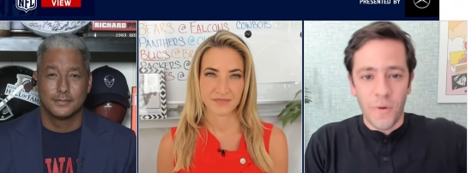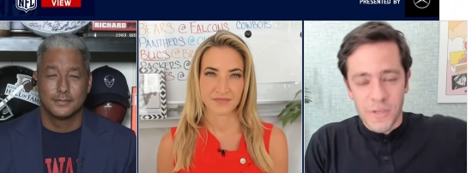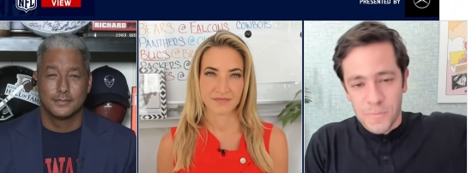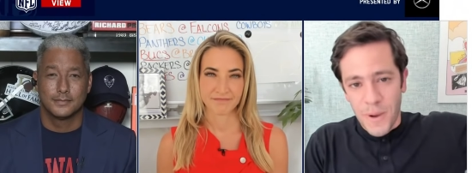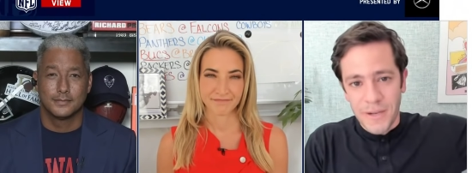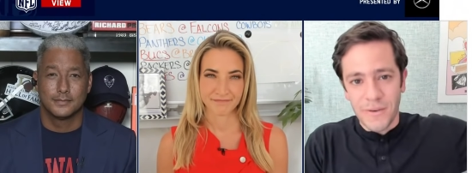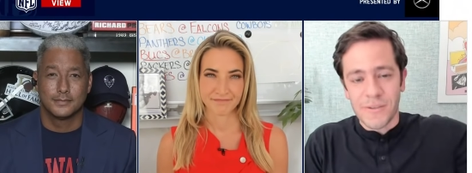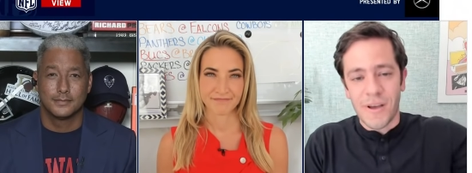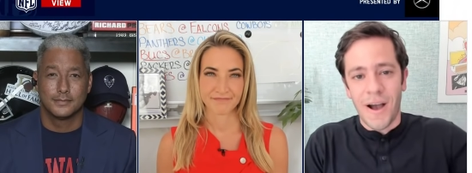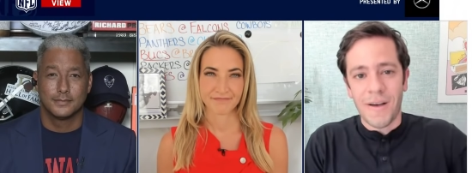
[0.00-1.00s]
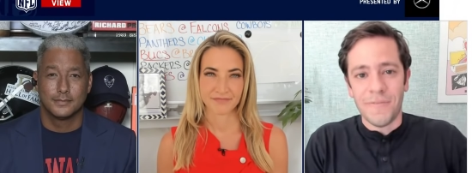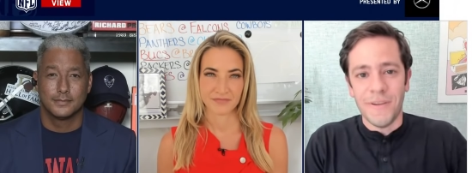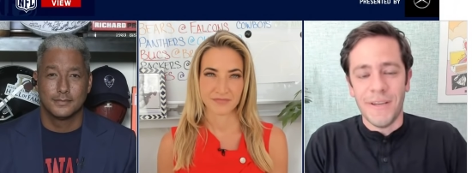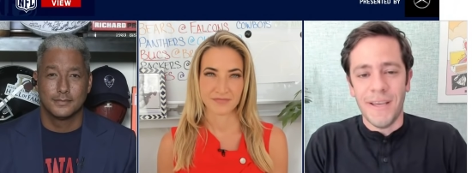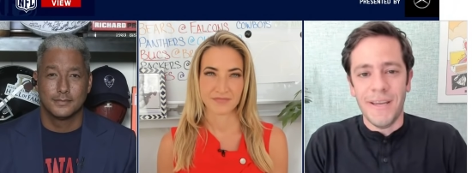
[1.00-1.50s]
Speaker 1: DeForest Buckner's
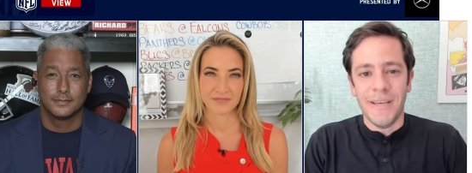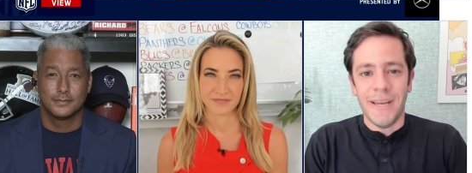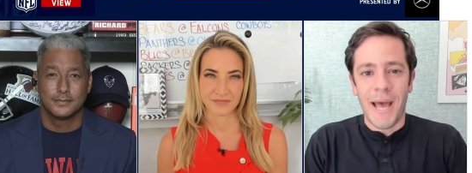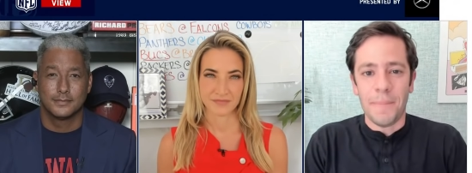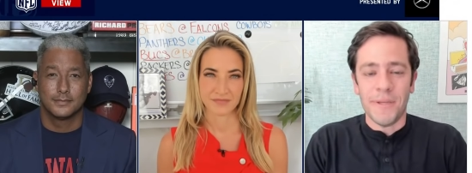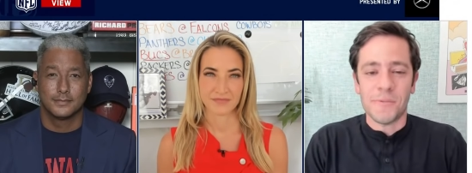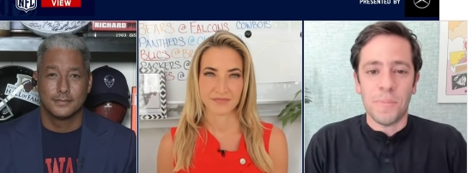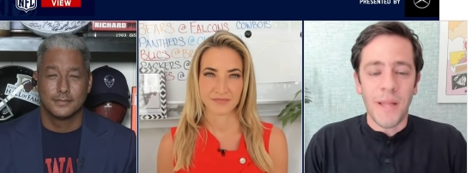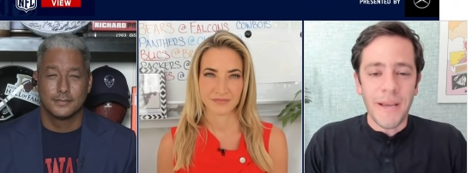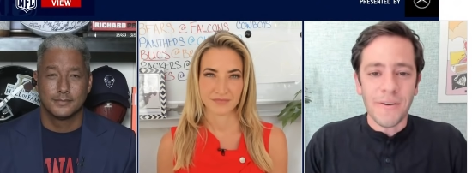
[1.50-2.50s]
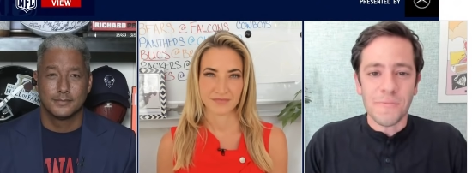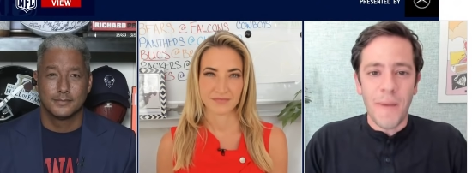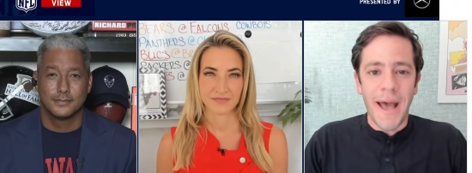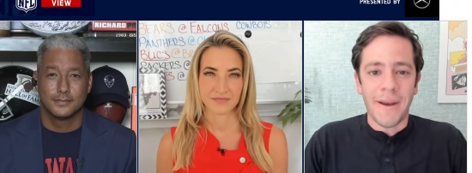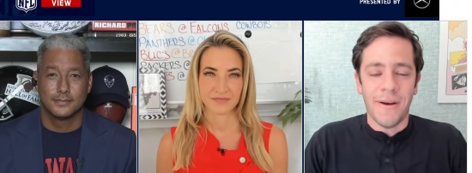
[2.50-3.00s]
off in Indianapolis.
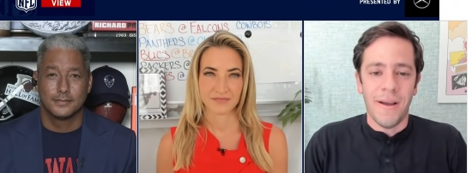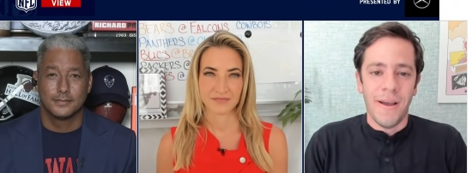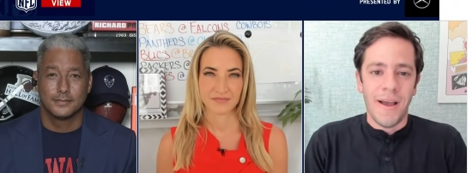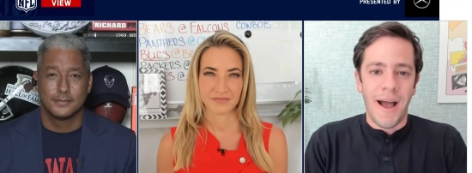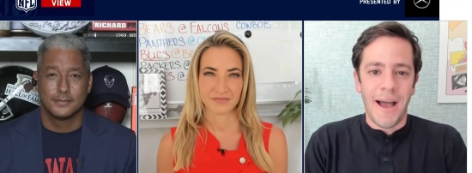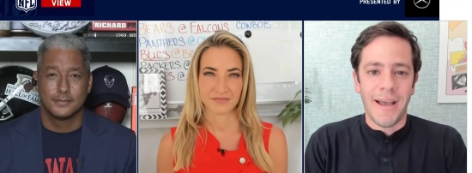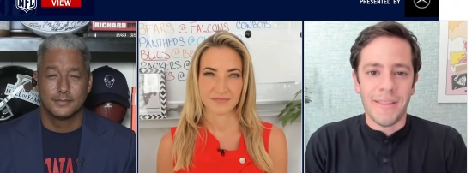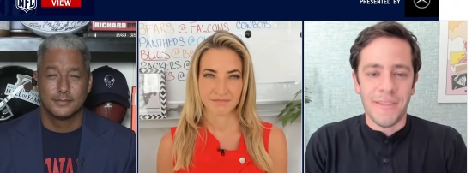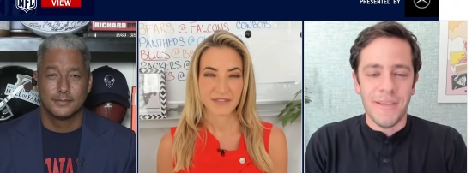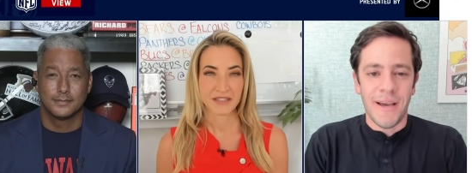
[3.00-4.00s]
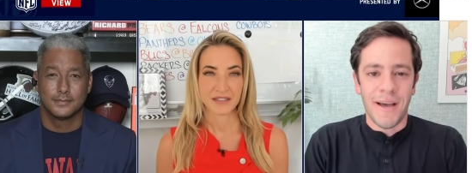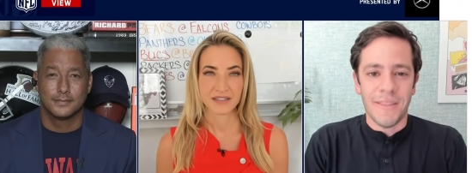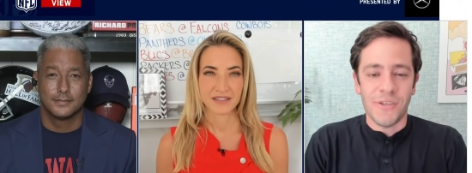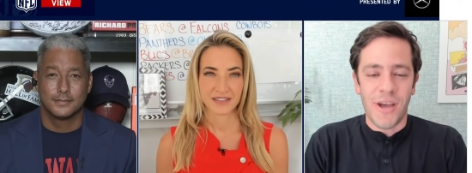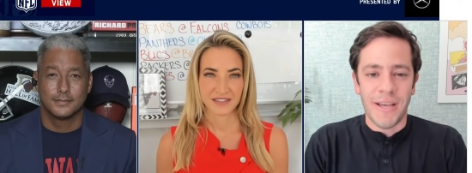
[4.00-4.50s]
Players matter. I got the
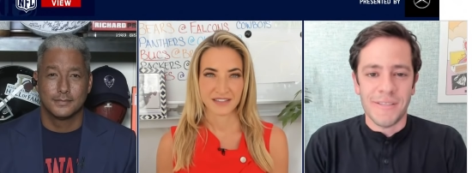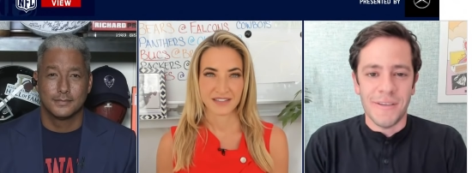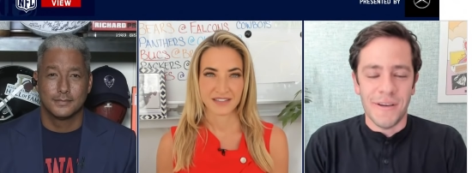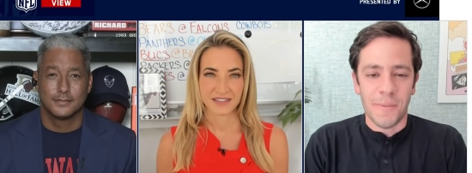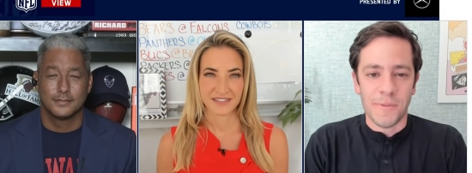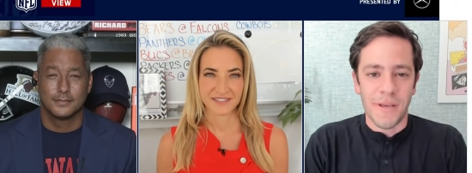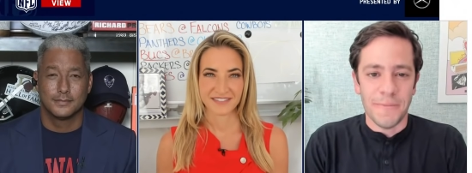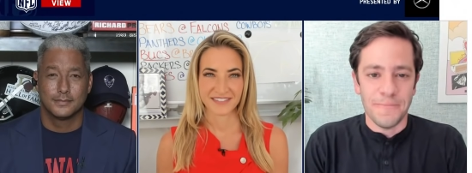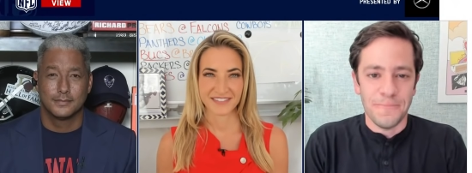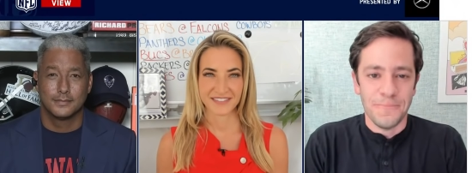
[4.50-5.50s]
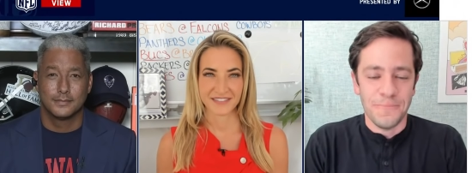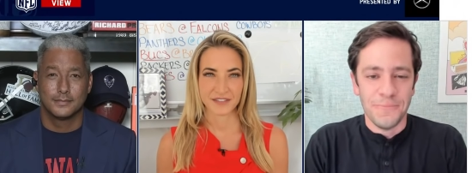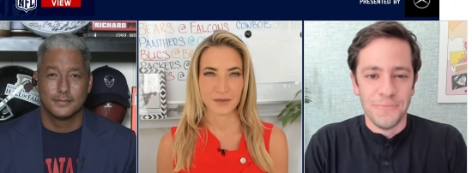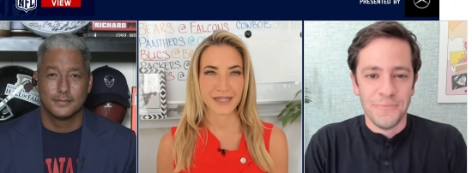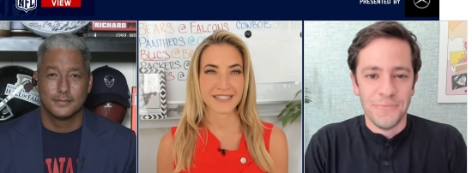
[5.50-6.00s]
uh, the Giants in an upset.
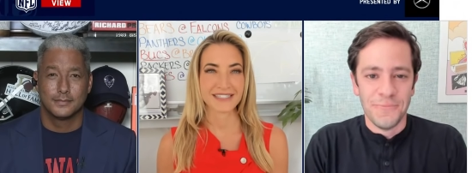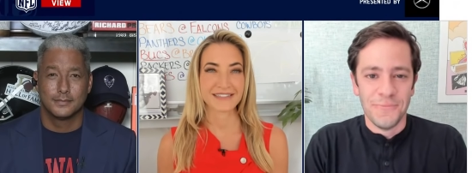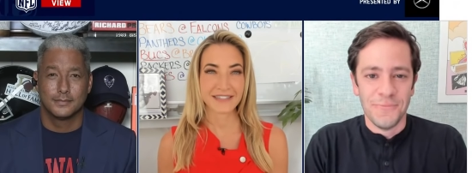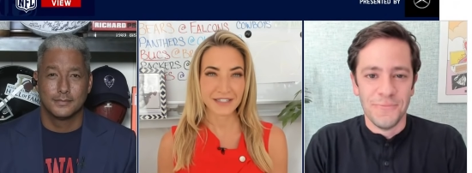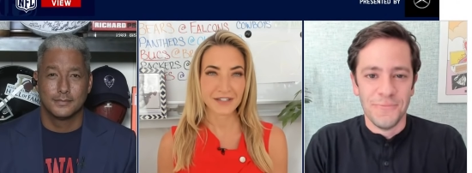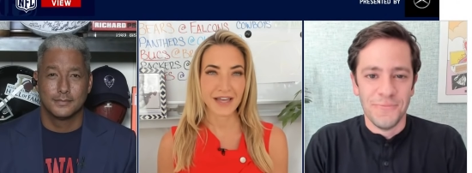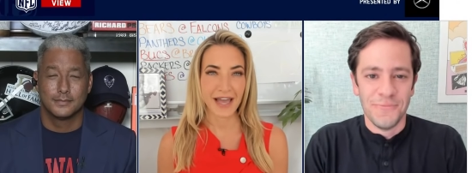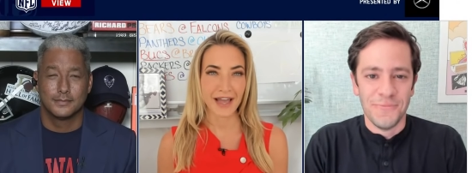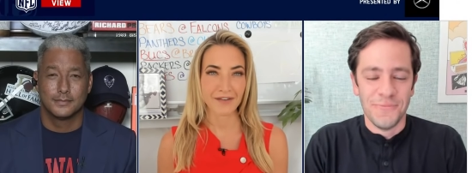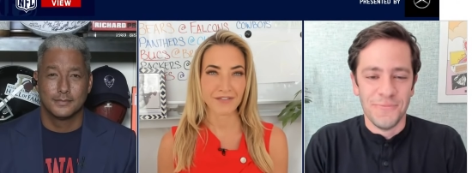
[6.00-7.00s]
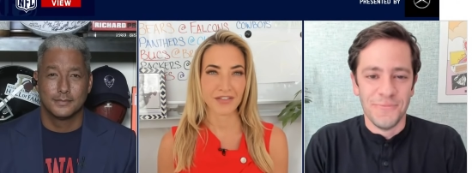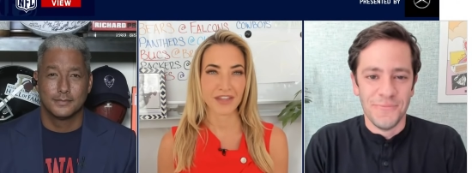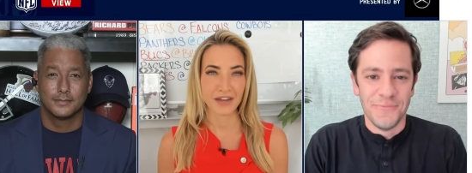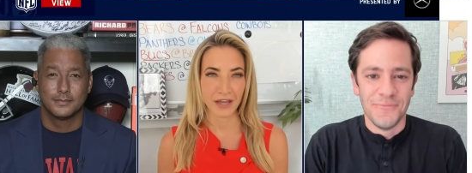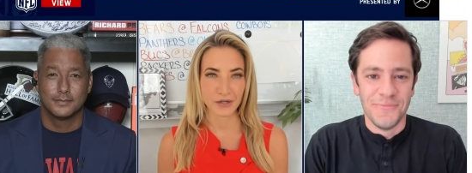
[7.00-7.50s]
Speaker 2: So I still have
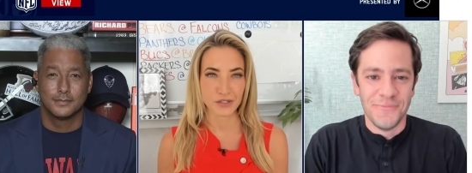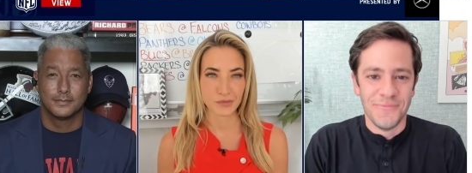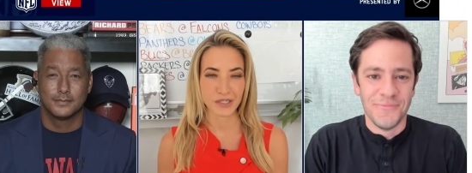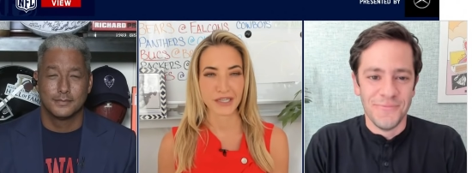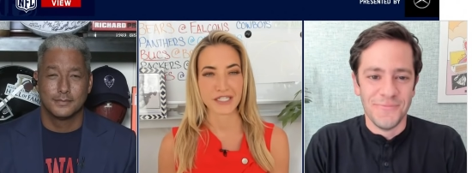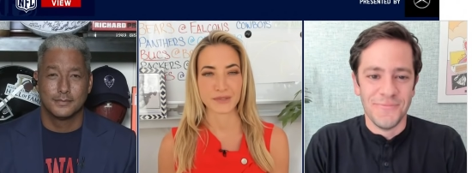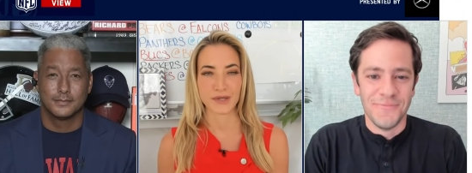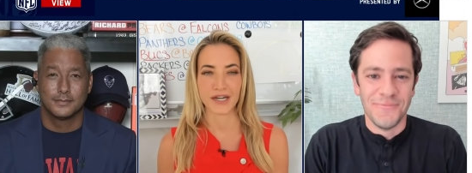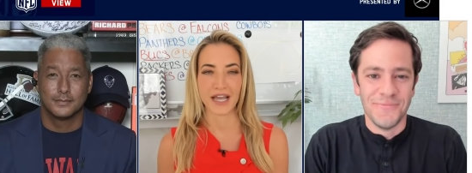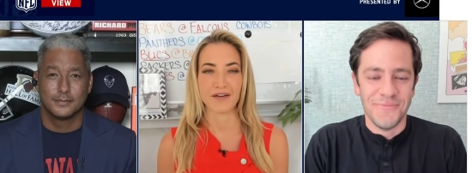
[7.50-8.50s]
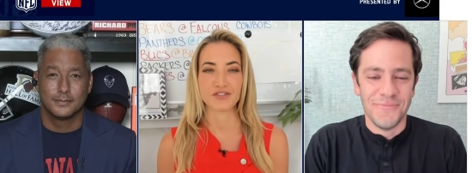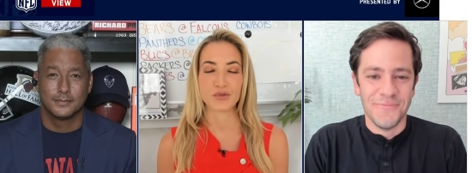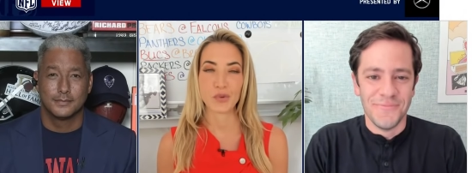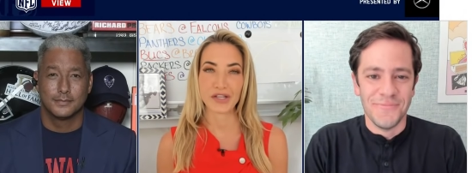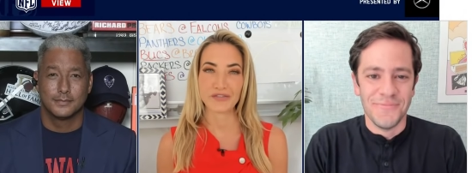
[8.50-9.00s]
the Niners winning this one. I have
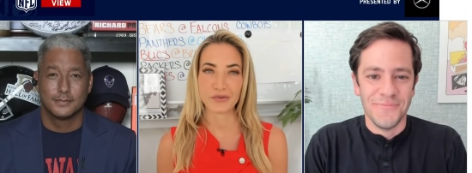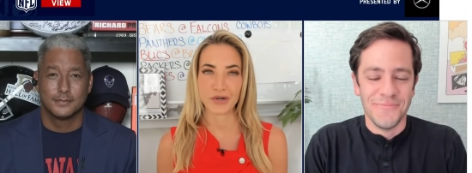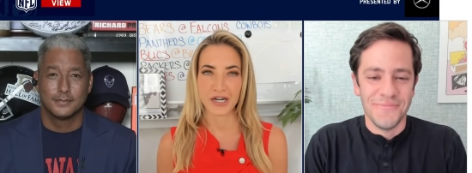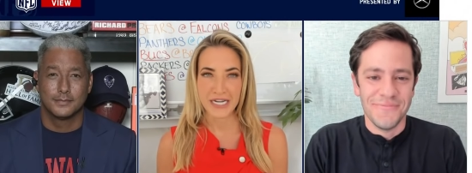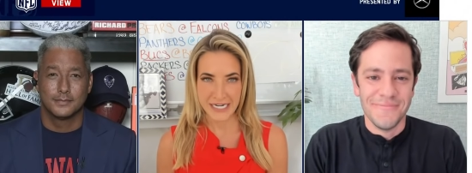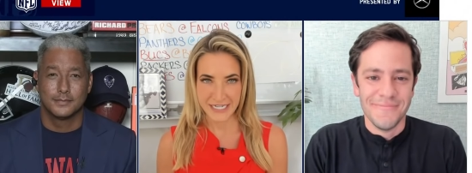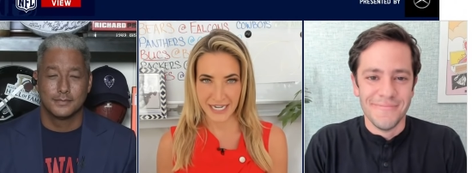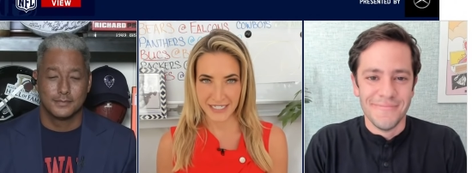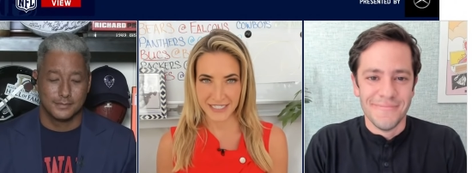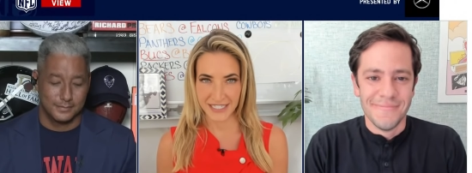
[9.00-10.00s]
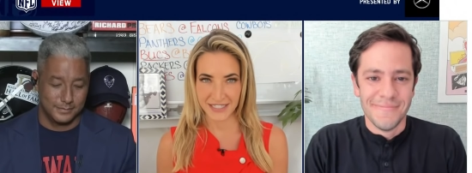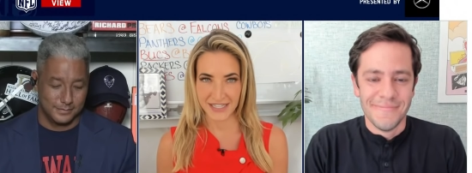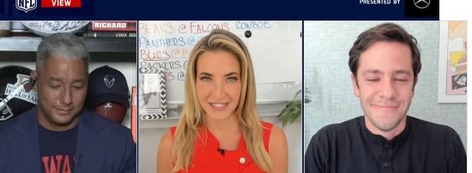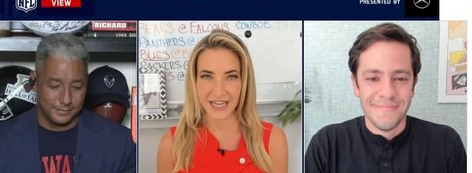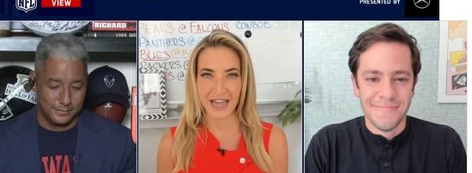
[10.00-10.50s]
24 19 in
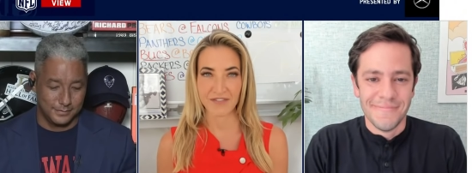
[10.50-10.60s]
this. I